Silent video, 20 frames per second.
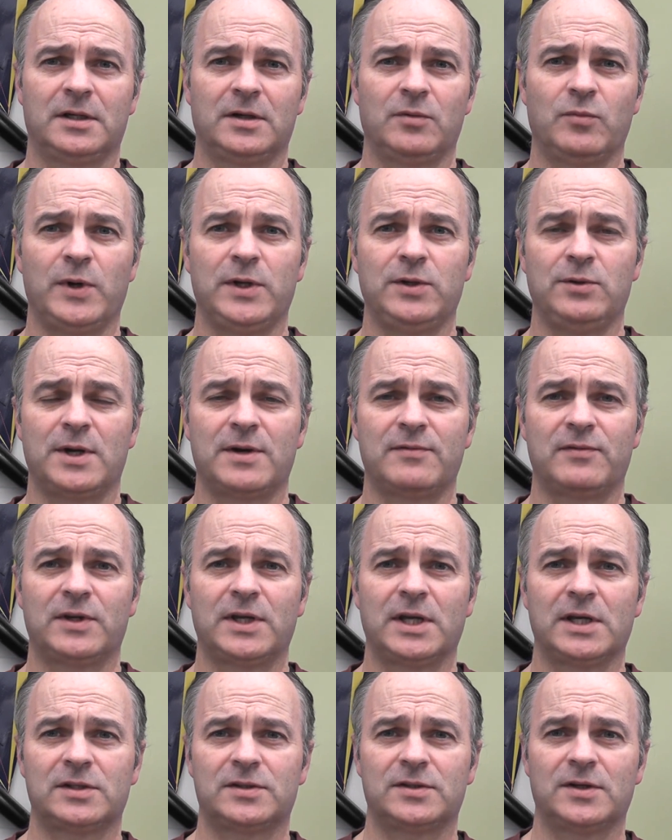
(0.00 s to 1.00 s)
when you have a
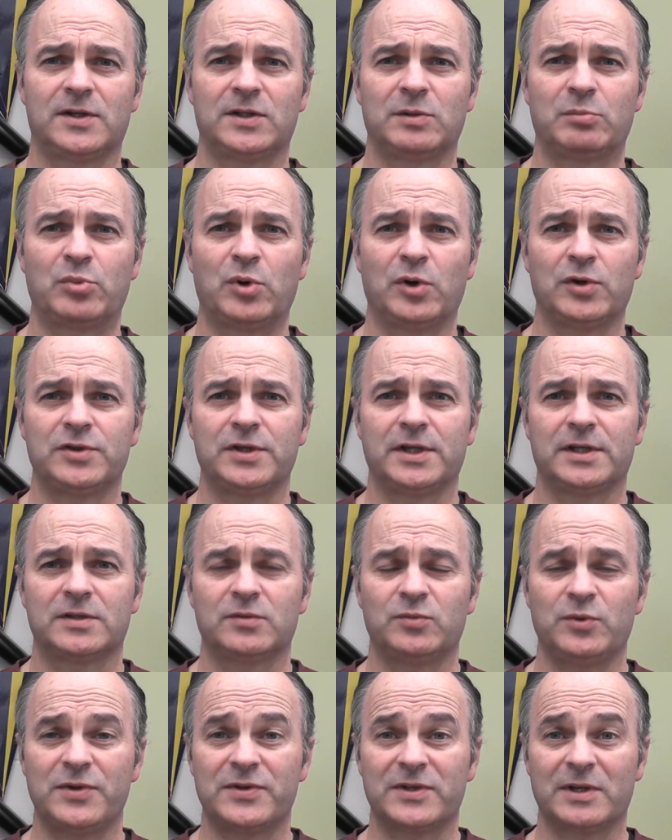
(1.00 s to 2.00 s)
Kickstarter
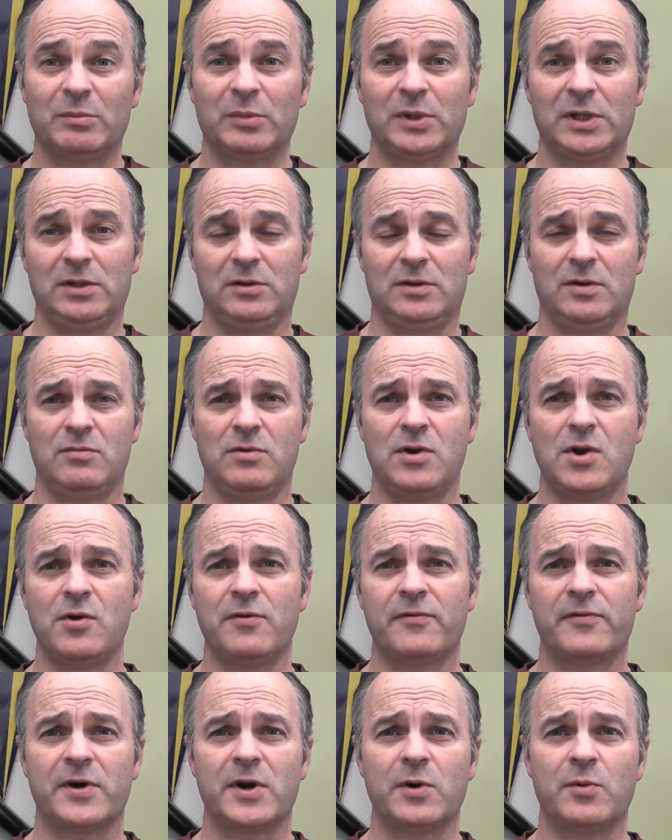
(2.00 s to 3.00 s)
project with somebody you don't know
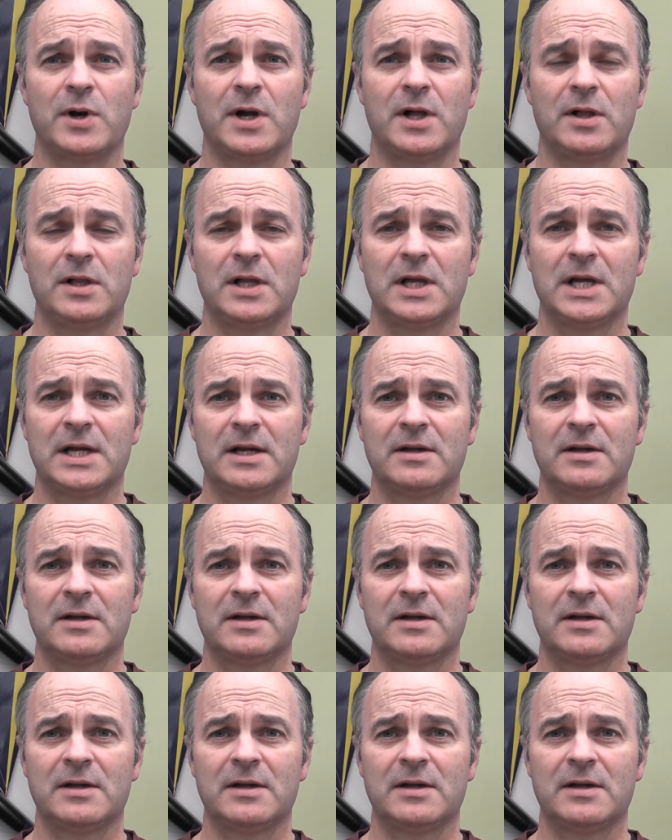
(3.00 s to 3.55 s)
very well,